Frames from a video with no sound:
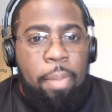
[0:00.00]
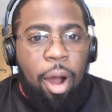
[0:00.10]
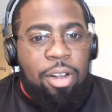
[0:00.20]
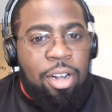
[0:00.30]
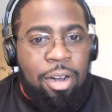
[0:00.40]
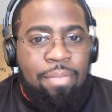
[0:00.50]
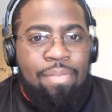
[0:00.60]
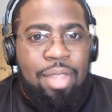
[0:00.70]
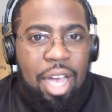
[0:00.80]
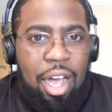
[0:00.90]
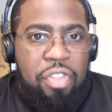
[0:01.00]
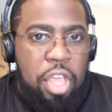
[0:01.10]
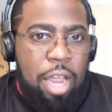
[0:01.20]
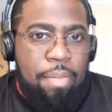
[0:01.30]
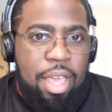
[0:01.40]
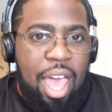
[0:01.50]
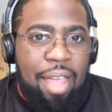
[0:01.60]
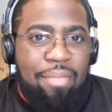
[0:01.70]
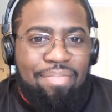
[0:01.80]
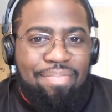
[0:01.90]
partner of the NBA.
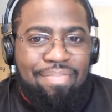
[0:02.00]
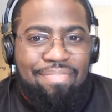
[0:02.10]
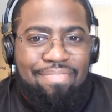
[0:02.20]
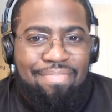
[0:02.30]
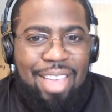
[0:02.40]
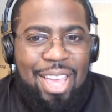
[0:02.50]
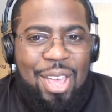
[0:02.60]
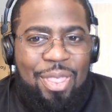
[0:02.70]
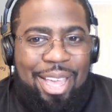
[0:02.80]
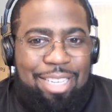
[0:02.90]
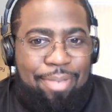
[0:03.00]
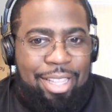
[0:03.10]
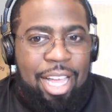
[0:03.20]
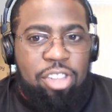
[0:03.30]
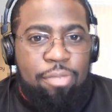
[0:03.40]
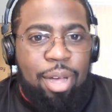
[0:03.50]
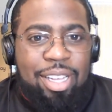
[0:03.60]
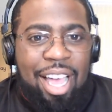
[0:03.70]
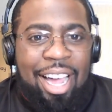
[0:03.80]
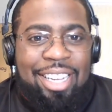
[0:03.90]
Thanks for making Locked On
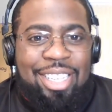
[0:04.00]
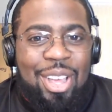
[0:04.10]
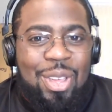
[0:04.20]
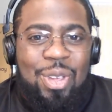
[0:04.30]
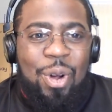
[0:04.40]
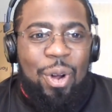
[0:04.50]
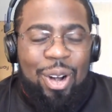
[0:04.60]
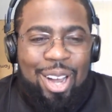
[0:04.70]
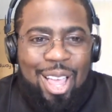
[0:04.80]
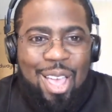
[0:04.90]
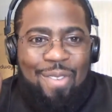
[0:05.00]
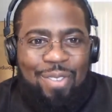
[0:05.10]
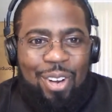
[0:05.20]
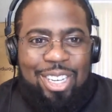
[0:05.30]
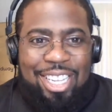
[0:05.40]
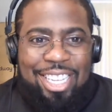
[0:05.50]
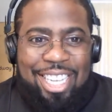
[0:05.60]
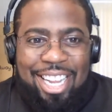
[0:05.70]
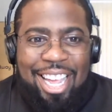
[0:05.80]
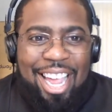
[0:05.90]
Buckeyes your first
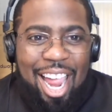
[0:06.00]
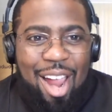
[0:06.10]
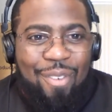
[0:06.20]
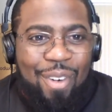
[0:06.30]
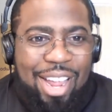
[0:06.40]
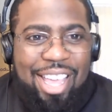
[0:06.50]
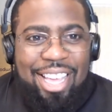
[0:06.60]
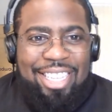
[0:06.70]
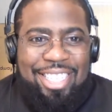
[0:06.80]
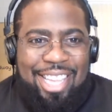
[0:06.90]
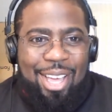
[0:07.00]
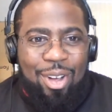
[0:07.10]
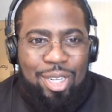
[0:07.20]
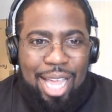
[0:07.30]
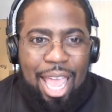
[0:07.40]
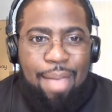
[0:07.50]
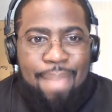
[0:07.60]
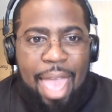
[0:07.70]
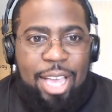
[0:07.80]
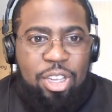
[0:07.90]
listen every single day.
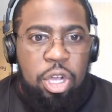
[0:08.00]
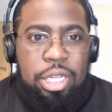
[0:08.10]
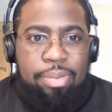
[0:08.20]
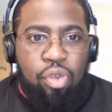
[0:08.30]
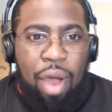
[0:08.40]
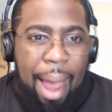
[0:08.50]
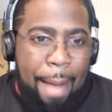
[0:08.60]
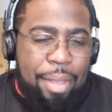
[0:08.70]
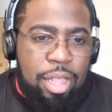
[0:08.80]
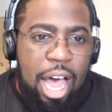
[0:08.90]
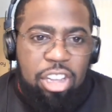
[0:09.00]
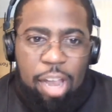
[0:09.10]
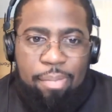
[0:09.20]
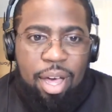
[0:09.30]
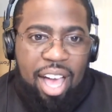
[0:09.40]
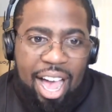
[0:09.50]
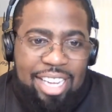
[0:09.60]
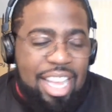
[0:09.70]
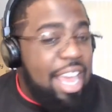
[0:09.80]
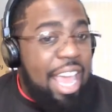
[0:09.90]
Make sure you subscribe to Locked On
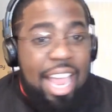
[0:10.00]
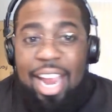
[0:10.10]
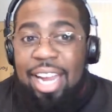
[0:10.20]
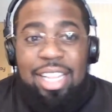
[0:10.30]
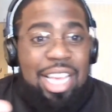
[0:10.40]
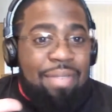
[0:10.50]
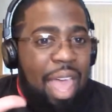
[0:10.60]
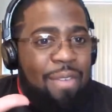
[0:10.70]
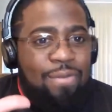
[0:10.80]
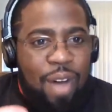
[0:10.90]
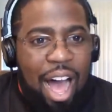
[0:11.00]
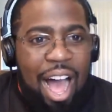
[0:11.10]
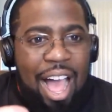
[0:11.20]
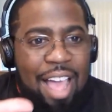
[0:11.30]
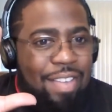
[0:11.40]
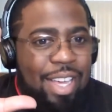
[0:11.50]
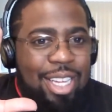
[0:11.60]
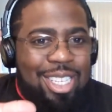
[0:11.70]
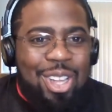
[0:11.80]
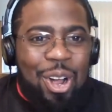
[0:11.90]
Buckeyes and leave a
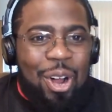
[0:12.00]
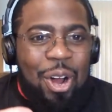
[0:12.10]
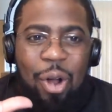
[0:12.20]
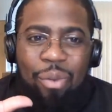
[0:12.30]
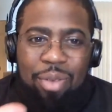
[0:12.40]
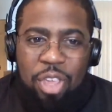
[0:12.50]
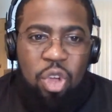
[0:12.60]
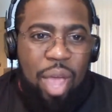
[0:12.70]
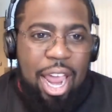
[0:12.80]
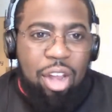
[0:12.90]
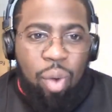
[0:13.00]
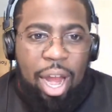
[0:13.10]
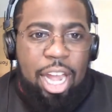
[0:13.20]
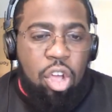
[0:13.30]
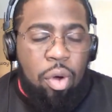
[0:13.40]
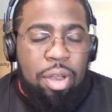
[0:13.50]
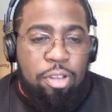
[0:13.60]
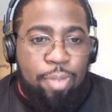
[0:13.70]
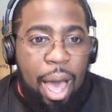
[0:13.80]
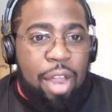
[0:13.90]
5-star review and rating on
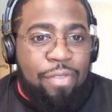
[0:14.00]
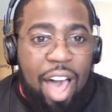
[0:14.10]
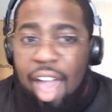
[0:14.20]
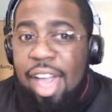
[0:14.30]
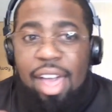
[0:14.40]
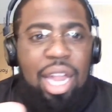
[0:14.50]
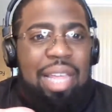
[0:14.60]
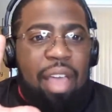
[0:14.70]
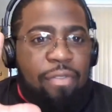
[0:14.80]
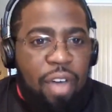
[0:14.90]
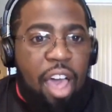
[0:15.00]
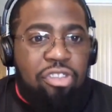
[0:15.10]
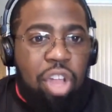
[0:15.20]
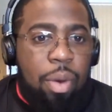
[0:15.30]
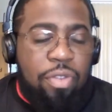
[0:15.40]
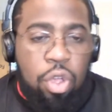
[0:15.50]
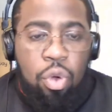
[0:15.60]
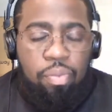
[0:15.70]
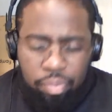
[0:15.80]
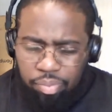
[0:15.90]
Spotify. Leave a 5-star
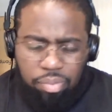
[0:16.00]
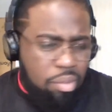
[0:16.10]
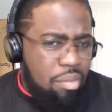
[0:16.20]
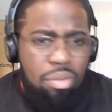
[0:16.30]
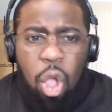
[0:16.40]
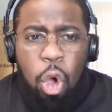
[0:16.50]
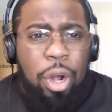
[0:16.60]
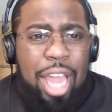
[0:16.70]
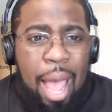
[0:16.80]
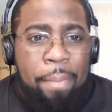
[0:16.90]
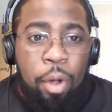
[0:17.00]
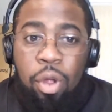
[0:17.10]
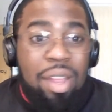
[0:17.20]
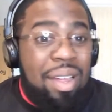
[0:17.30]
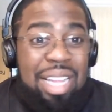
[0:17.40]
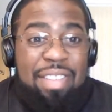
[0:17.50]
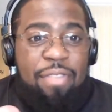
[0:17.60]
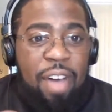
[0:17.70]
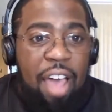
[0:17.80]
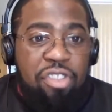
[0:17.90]
review on Apple. Leave a
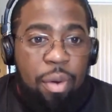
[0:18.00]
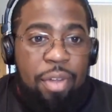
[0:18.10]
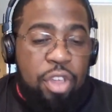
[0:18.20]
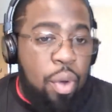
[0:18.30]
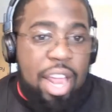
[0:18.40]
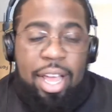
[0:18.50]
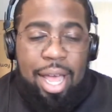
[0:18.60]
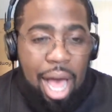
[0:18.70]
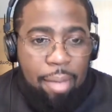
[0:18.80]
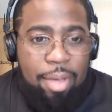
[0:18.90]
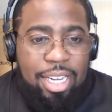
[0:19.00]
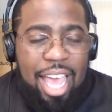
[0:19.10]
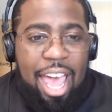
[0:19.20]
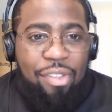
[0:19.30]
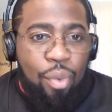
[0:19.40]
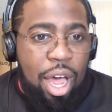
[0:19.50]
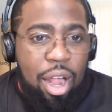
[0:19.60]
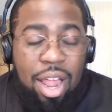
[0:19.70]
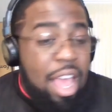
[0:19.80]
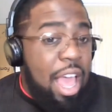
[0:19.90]
5-star review and a comment as
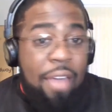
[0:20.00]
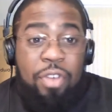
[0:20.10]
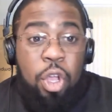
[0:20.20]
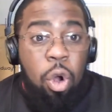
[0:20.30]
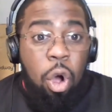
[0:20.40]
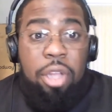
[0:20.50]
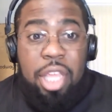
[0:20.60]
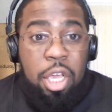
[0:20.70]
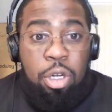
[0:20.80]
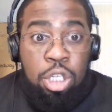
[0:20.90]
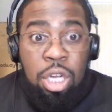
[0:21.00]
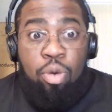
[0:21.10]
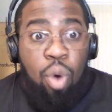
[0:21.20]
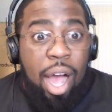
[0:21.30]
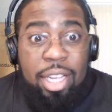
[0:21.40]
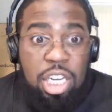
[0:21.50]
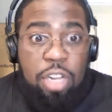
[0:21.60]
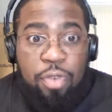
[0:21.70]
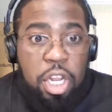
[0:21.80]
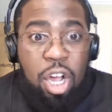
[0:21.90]
well. If you're on the YouTube watching this
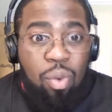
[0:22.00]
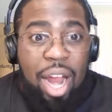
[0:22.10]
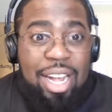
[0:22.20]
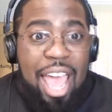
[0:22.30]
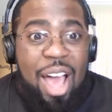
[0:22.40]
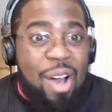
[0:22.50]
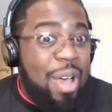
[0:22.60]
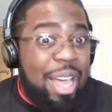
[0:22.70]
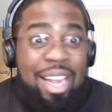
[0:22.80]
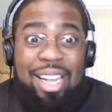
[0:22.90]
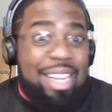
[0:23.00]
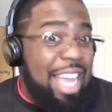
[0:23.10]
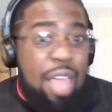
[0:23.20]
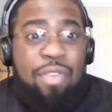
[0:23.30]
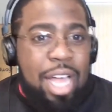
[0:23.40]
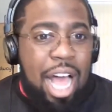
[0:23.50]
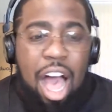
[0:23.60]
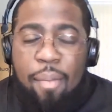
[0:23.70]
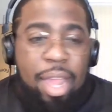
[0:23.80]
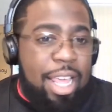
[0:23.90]
video right now, leave a
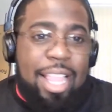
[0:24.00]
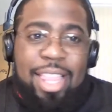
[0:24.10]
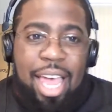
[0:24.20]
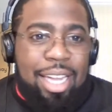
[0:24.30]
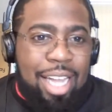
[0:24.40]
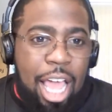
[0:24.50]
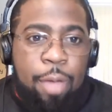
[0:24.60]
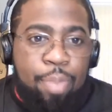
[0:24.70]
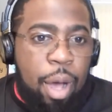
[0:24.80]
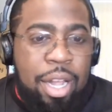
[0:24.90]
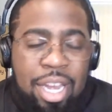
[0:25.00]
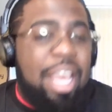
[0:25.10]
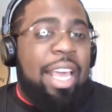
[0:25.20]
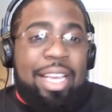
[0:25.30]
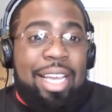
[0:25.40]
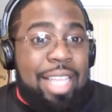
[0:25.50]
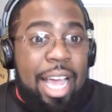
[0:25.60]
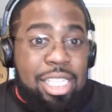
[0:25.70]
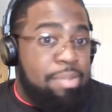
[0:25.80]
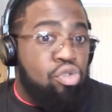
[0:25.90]
comment, hit that like button, hit
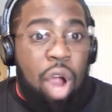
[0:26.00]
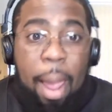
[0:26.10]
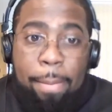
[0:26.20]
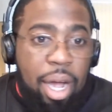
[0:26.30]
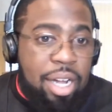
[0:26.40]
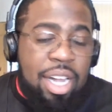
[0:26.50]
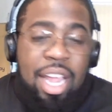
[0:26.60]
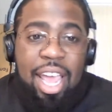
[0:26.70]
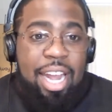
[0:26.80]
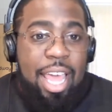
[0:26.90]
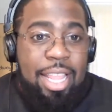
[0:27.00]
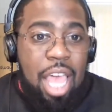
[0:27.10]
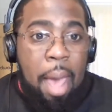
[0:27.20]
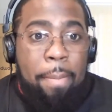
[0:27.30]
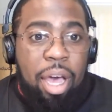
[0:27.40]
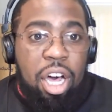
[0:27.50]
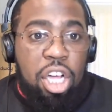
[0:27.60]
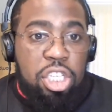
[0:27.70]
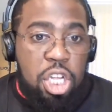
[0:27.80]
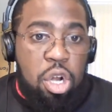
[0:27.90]
that subscribe button, and hit that
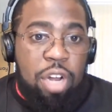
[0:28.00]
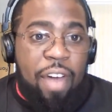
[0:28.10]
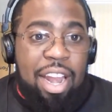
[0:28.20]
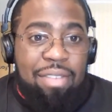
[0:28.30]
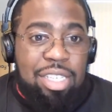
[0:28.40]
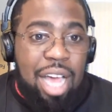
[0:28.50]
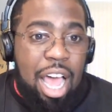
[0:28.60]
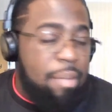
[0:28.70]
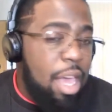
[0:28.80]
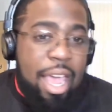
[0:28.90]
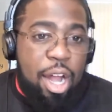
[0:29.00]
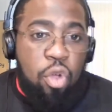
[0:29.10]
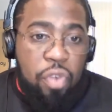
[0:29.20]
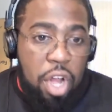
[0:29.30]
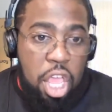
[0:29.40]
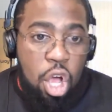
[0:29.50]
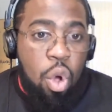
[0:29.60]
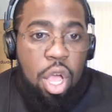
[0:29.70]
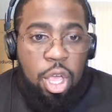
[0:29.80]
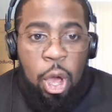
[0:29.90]
bell so you're notified every time a new video
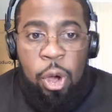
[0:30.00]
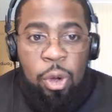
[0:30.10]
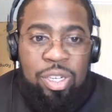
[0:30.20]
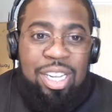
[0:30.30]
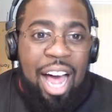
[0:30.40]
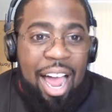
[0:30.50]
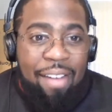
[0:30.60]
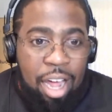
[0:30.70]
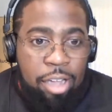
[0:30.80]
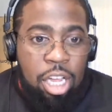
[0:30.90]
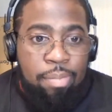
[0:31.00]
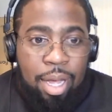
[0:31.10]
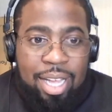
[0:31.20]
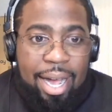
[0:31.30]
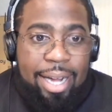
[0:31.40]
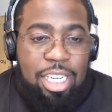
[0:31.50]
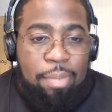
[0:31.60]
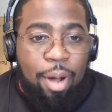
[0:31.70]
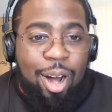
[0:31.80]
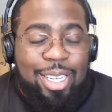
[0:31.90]
goes live. Locked On Buckeyes is a
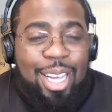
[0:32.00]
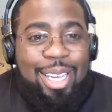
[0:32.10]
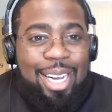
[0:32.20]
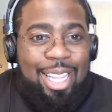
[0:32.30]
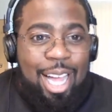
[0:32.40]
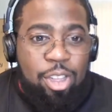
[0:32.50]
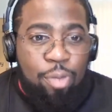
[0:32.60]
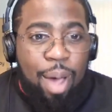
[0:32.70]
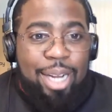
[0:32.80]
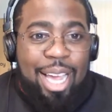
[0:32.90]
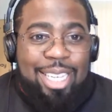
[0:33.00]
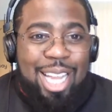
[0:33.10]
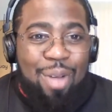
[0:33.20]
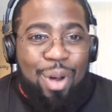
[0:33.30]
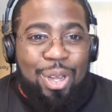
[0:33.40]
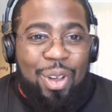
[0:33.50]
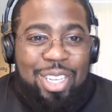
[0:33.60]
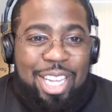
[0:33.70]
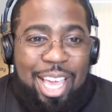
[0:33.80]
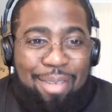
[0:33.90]
part of the Locked On Podcast Network, your
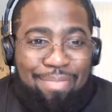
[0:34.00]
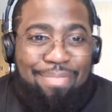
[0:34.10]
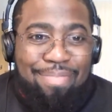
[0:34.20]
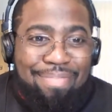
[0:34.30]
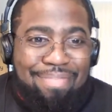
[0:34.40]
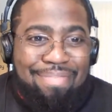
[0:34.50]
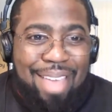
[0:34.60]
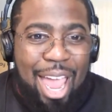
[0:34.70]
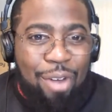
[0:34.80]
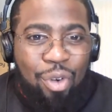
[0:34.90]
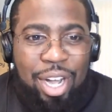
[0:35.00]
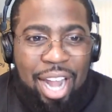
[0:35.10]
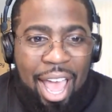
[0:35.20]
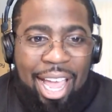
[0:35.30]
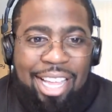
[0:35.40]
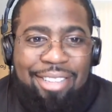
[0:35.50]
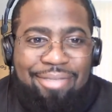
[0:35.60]
team every day.